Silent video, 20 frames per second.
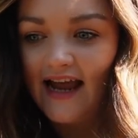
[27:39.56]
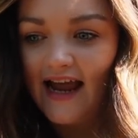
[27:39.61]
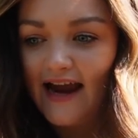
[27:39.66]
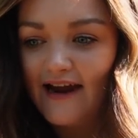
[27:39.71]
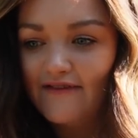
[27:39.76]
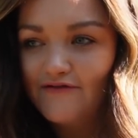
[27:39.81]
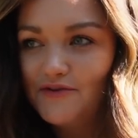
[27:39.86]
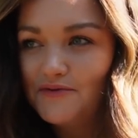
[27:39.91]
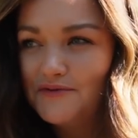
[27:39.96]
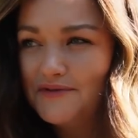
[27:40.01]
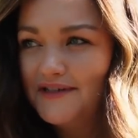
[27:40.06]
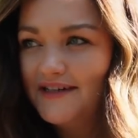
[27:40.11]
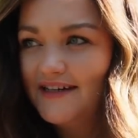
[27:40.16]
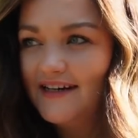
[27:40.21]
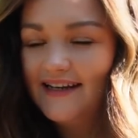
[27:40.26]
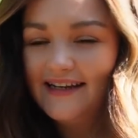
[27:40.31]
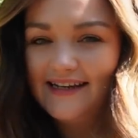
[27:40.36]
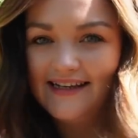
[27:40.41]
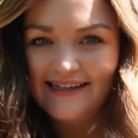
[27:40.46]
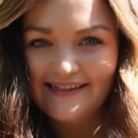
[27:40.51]

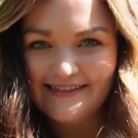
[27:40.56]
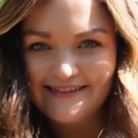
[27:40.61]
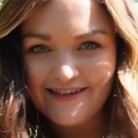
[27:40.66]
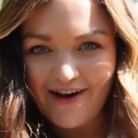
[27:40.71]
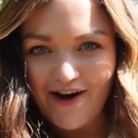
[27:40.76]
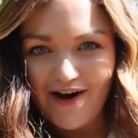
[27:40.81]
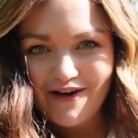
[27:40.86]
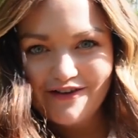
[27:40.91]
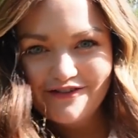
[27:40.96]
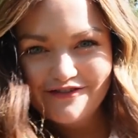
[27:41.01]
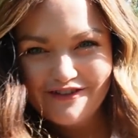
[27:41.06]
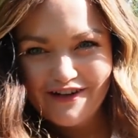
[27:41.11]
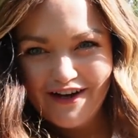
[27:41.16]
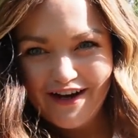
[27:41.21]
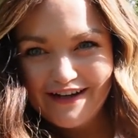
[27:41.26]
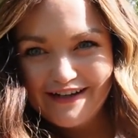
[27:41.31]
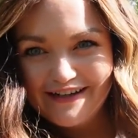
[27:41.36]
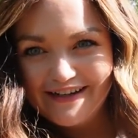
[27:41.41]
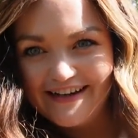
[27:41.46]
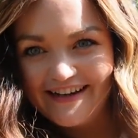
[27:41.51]
everyone is off
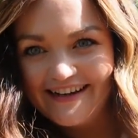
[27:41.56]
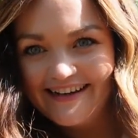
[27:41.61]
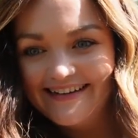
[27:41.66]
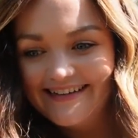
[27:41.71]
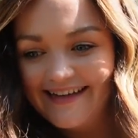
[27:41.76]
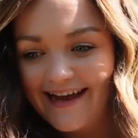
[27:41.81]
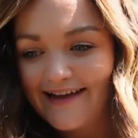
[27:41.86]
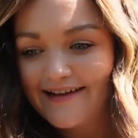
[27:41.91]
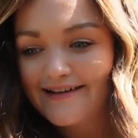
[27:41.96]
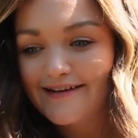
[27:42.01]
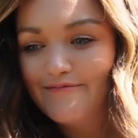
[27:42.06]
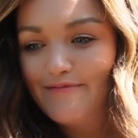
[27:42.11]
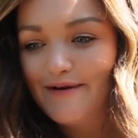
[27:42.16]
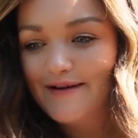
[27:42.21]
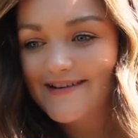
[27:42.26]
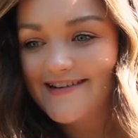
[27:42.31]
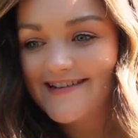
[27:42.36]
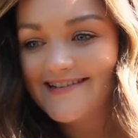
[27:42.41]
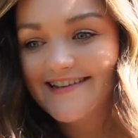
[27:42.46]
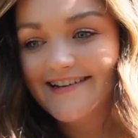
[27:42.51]
kind of taking the
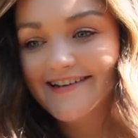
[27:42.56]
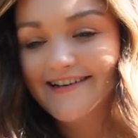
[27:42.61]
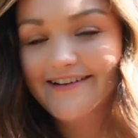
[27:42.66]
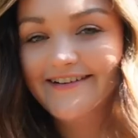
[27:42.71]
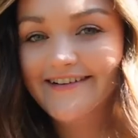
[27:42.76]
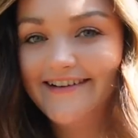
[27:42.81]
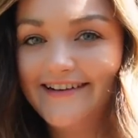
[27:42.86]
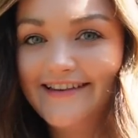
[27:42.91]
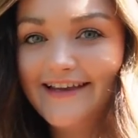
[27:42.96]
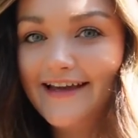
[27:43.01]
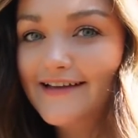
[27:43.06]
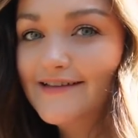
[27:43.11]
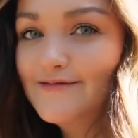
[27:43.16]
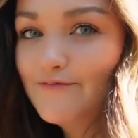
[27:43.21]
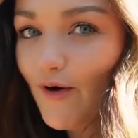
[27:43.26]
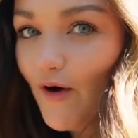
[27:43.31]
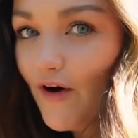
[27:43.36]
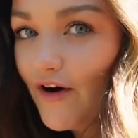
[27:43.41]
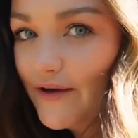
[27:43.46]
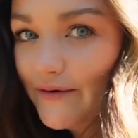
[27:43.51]
pictures and doing the things,
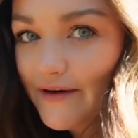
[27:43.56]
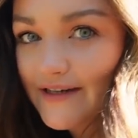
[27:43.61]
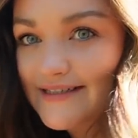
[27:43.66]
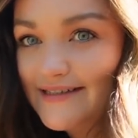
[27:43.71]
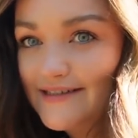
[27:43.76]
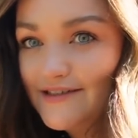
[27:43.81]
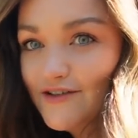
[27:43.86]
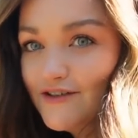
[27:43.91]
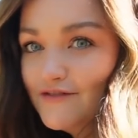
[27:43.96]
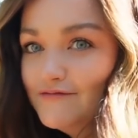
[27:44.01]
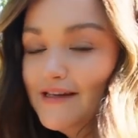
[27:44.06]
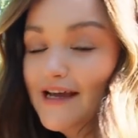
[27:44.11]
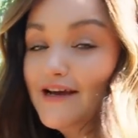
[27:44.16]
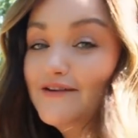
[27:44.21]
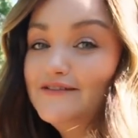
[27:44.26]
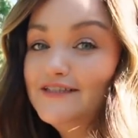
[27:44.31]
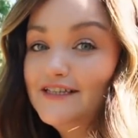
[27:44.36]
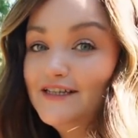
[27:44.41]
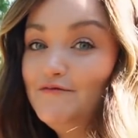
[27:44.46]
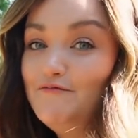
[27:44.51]
but I wanted to come
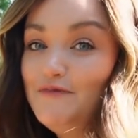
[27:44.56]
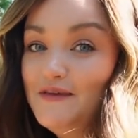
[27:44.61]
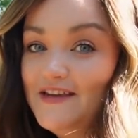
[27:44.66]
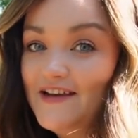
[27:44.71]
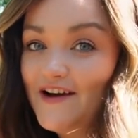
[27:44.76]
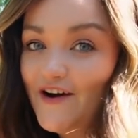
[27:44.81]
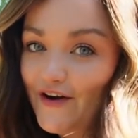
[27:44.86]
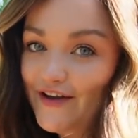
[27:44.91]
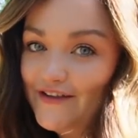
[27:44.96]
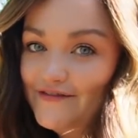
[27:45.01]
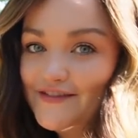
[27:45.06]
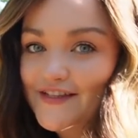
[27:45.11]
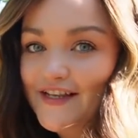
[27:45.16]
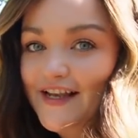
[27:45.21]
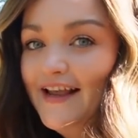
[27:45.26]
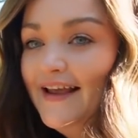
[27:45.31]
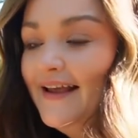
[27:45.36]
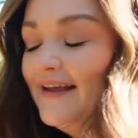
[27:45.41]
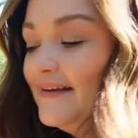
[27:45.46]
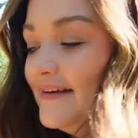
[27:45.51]
down to the beehives.
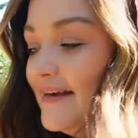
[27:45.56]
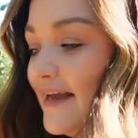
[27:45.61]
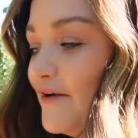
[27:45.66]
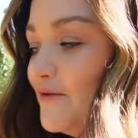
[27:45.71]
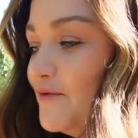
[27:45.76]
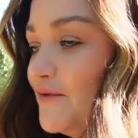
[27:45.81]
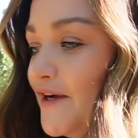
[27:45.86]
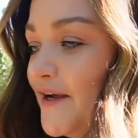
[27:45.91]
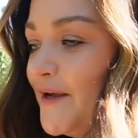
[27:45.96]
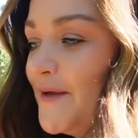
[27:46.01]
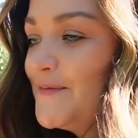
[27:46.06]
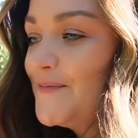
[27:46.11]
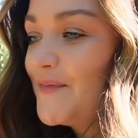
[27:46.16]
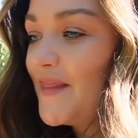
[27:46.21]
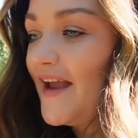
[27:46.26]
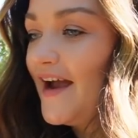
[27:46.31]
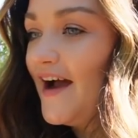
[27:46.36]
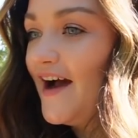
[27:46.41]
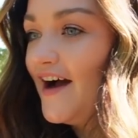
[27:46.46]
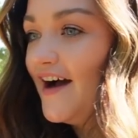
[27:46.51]
Now,
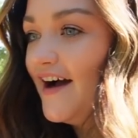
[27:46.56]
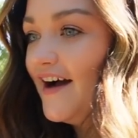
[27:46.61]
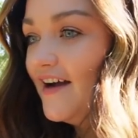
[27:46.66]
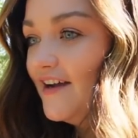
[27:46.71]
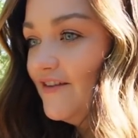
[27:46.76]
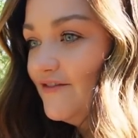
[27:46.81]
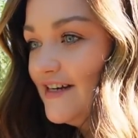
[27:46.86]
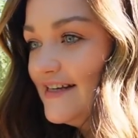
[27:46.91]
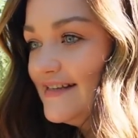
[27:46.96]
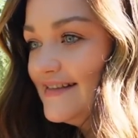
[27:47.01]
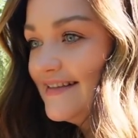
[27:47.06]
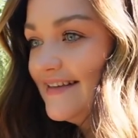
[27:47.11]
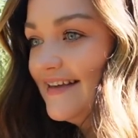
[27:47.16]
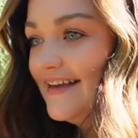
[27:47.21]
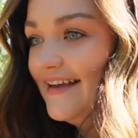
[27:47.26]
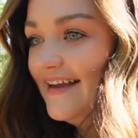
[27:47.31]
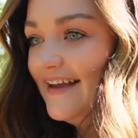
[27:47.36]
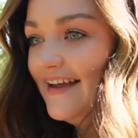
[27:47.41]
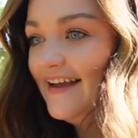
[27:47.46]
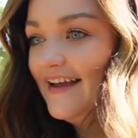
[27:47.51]
I risk,
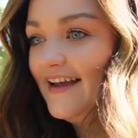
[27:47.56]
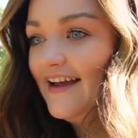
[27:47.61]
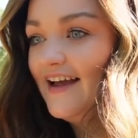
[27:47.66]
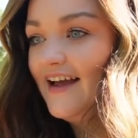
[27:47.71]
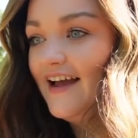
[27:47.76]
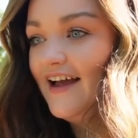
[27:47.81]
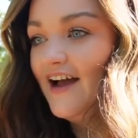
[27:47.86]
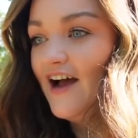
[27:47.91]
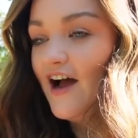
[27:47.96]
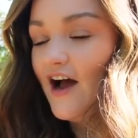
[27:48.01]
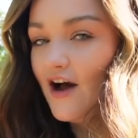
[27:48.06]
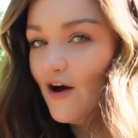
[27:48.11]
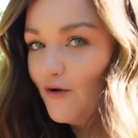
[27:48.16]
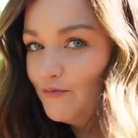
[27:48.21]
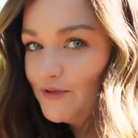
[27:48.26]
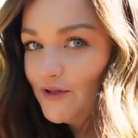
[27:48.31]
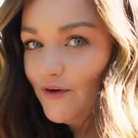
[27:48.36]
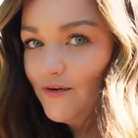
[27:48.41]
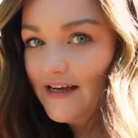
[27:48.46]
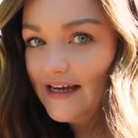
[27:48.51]
I
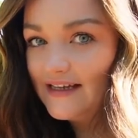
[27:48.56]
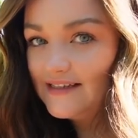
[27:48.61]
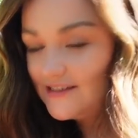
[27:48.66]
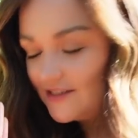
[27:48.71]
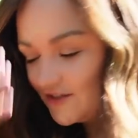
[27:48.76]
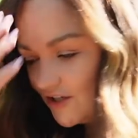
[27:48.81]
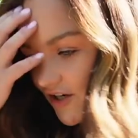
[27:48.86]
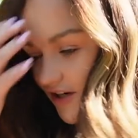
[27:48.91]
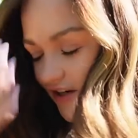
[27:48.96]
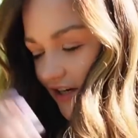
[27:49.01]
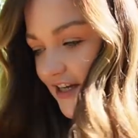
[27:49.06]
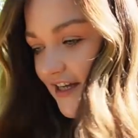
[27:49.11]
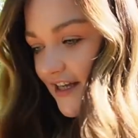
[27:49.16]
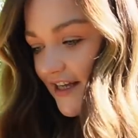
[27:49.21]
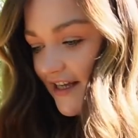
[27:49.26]
hope I don't get stung,